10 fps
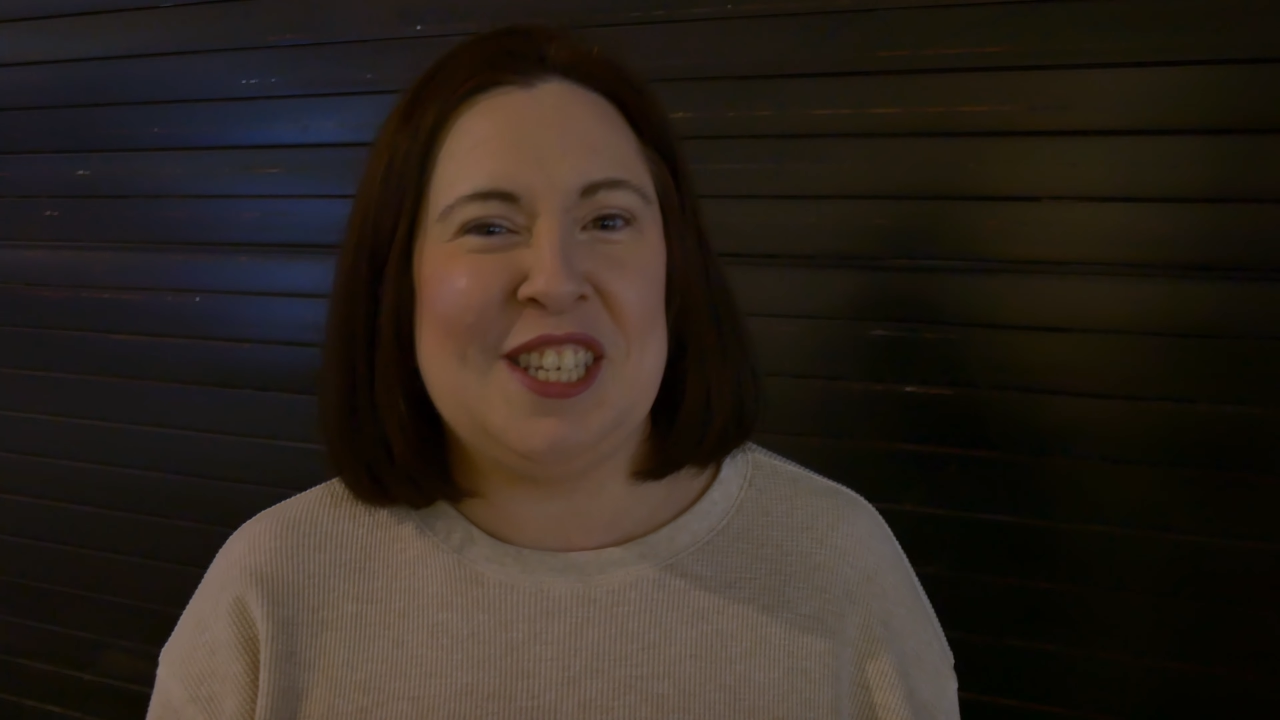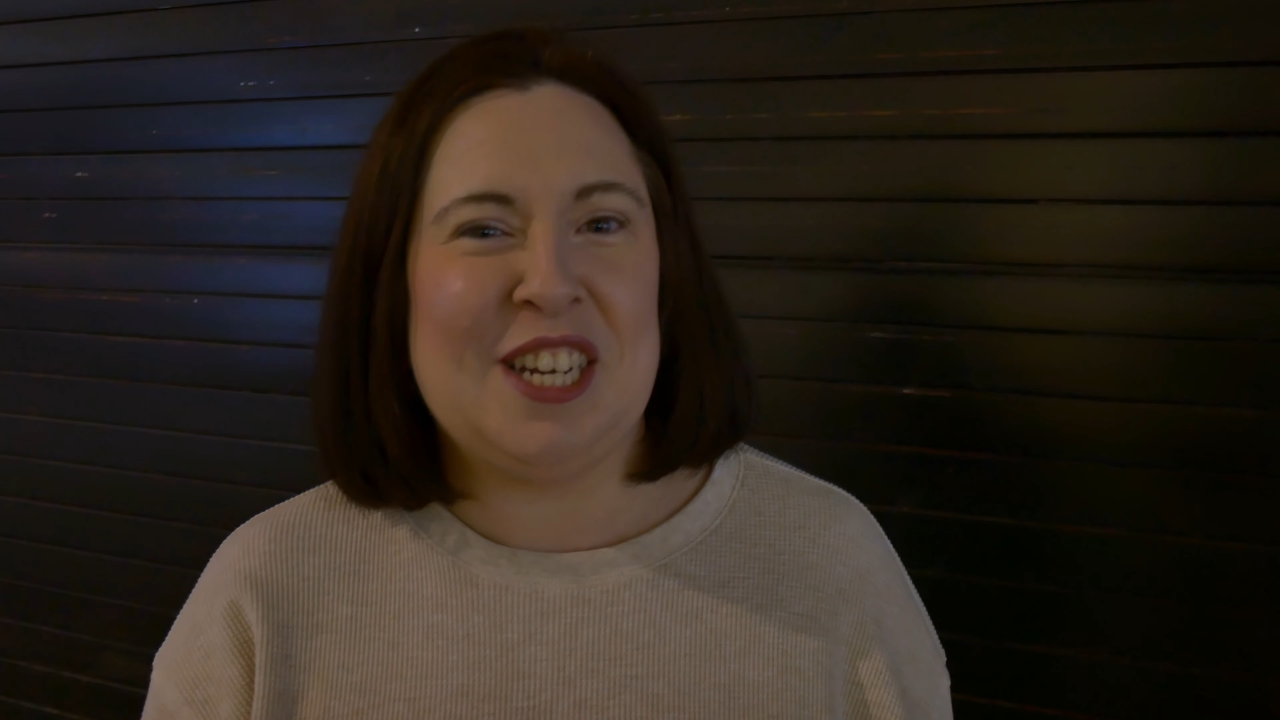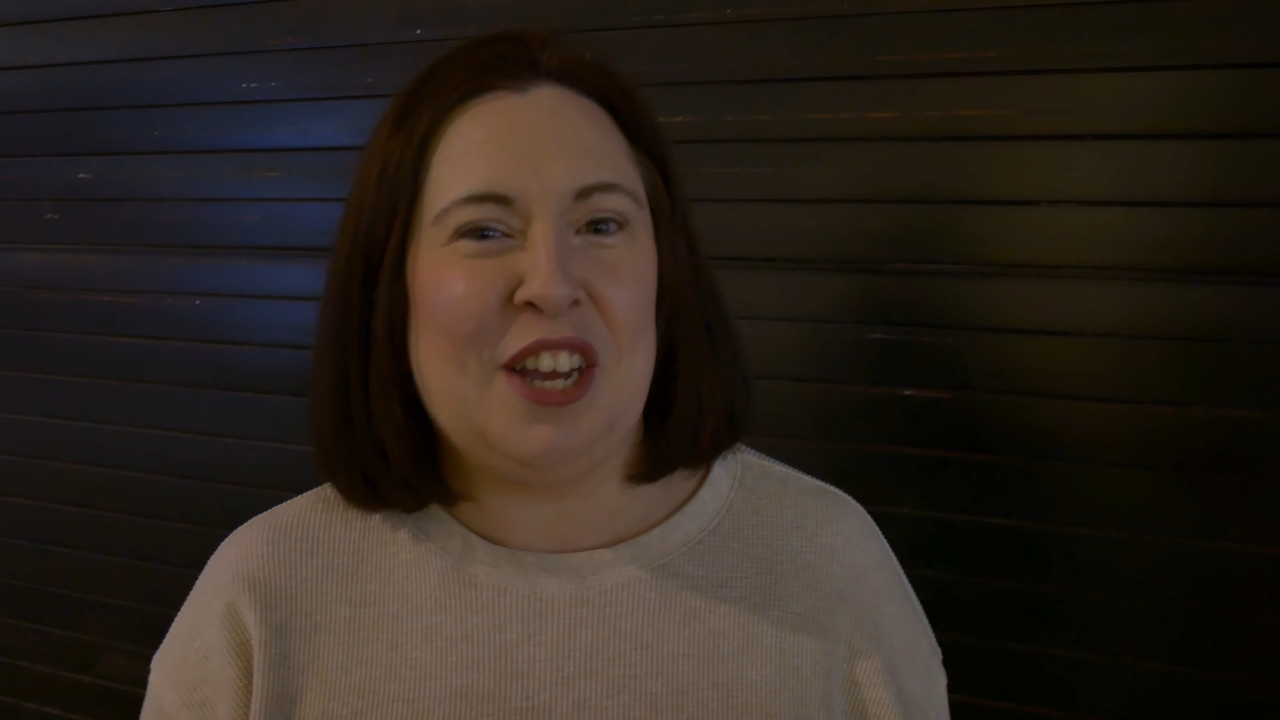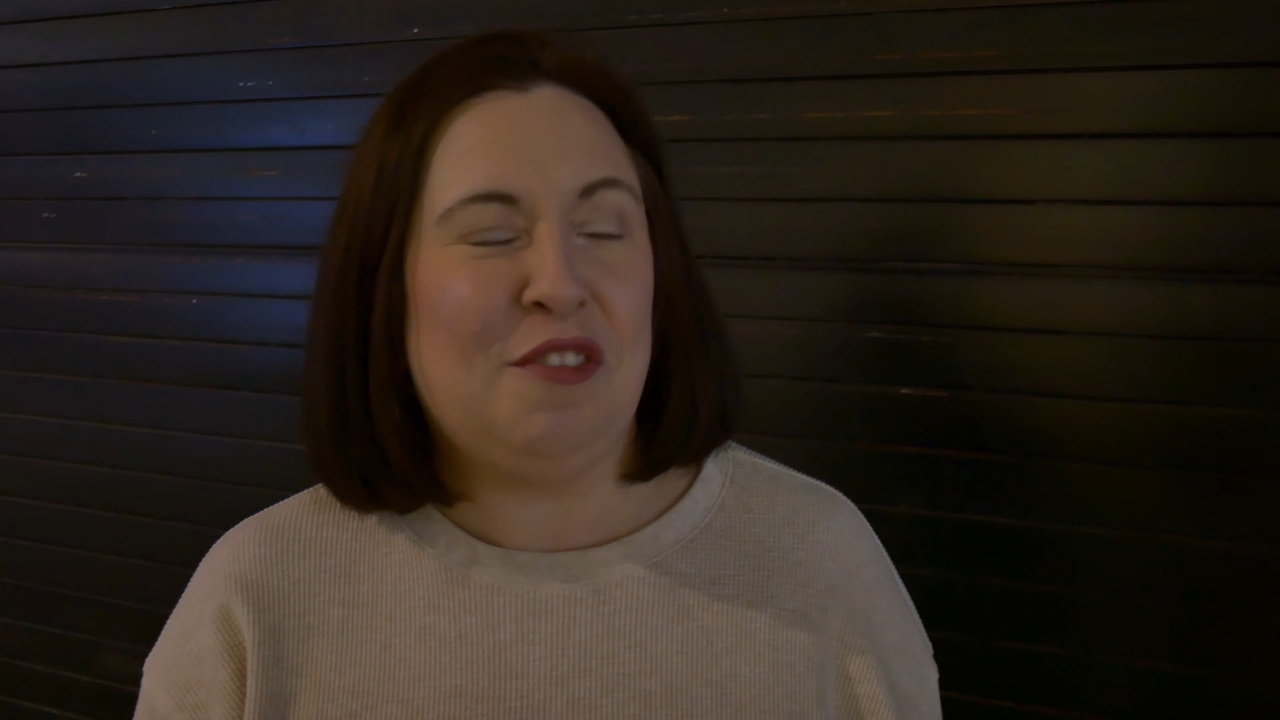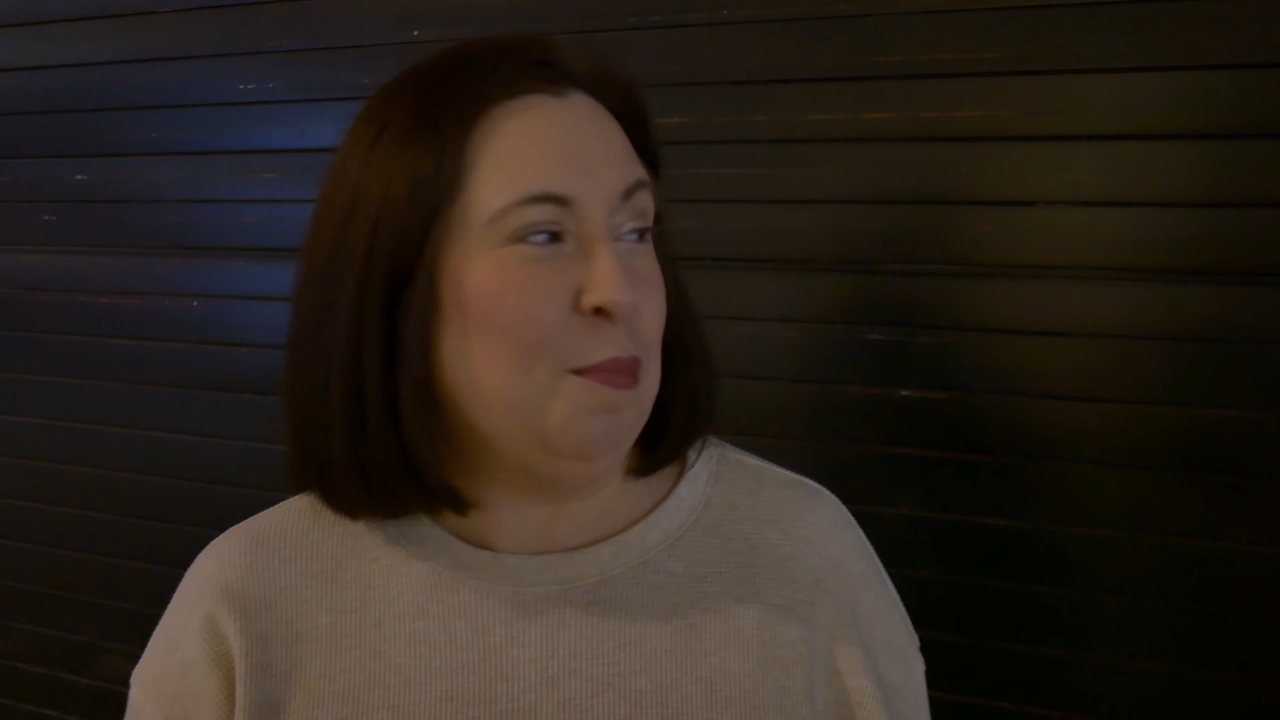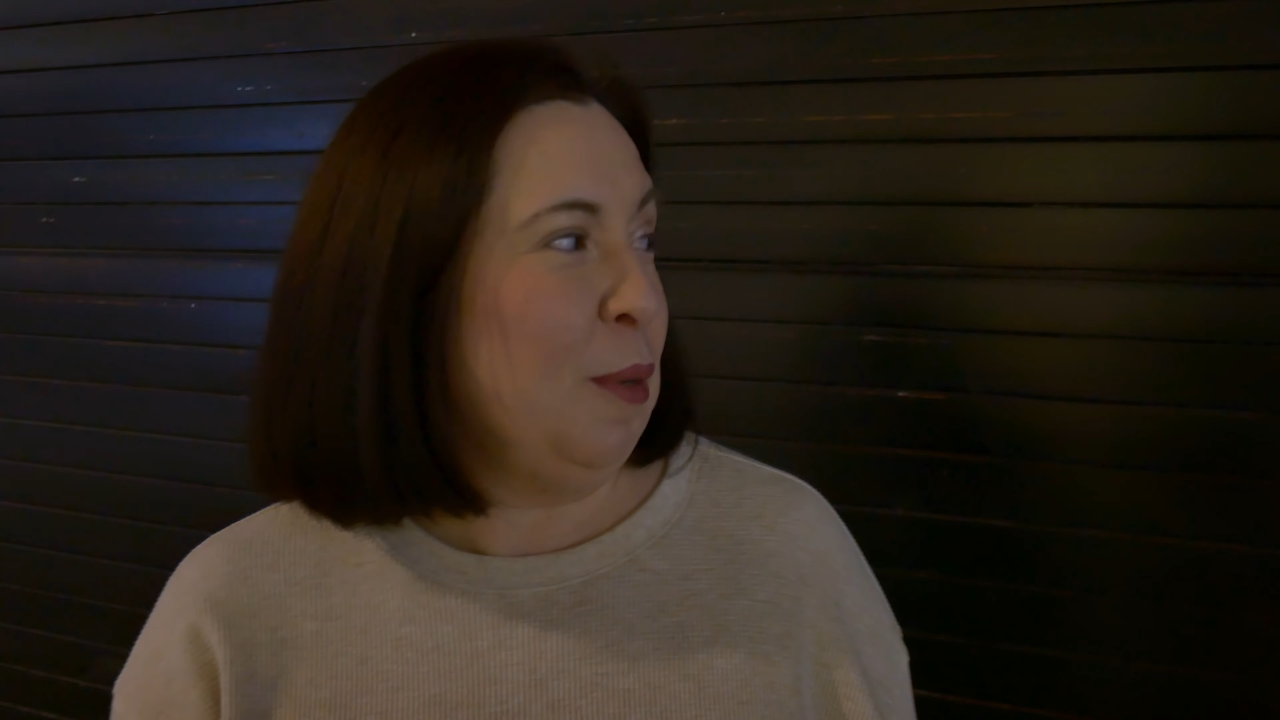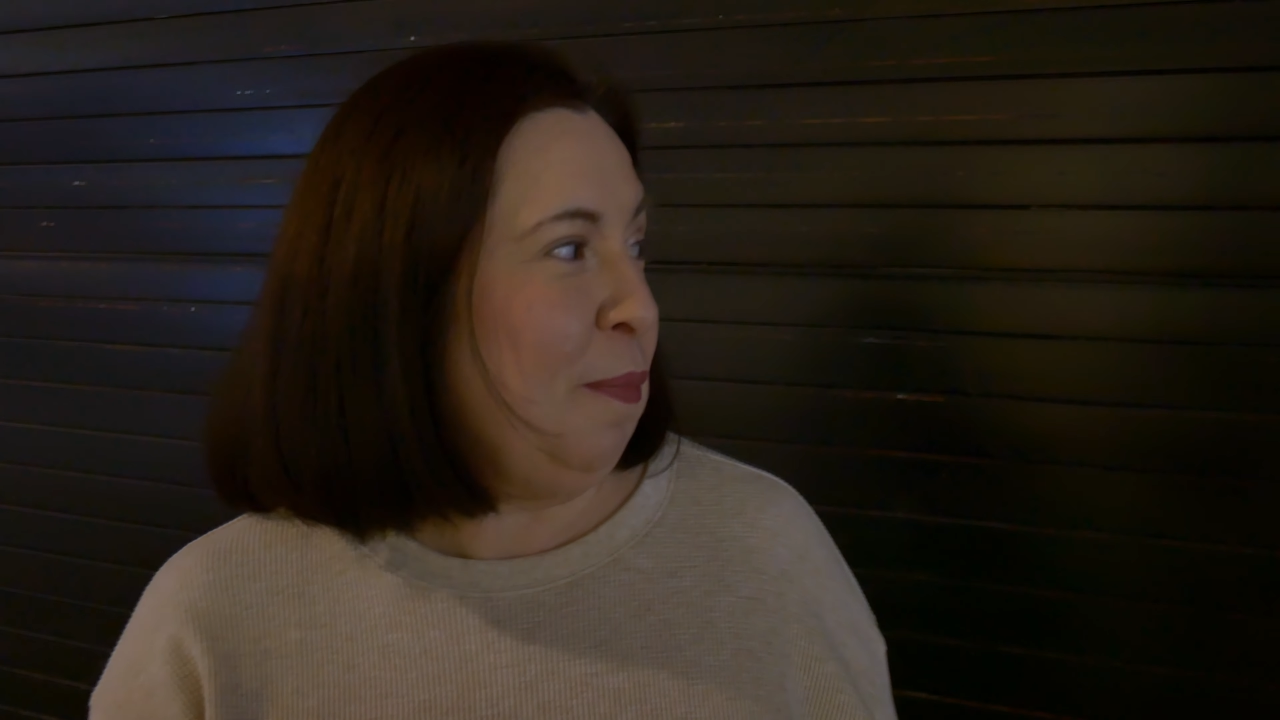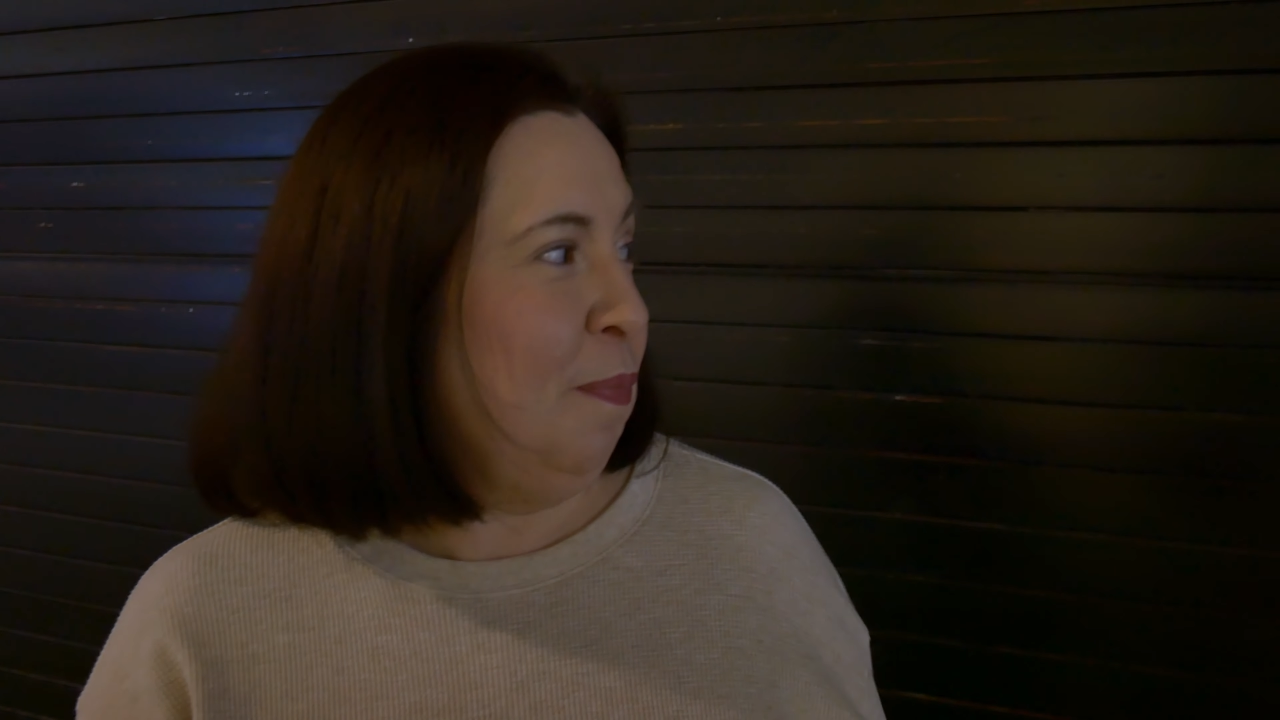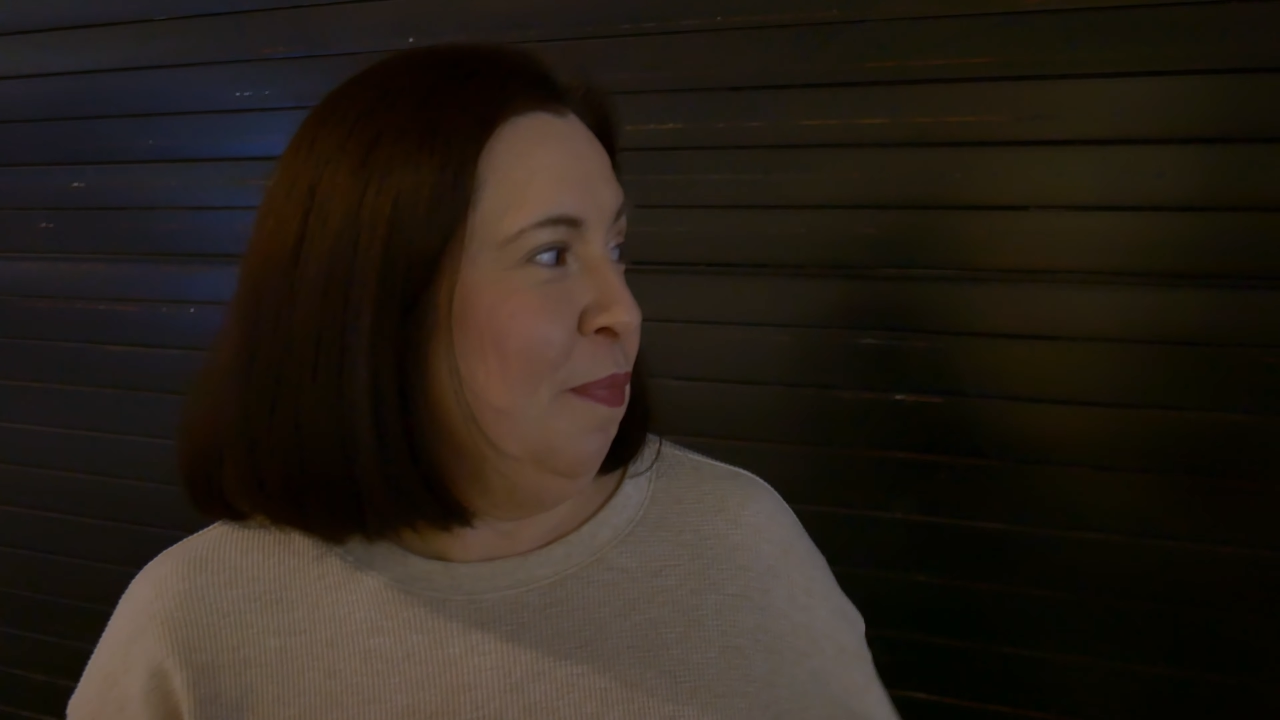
stuff, but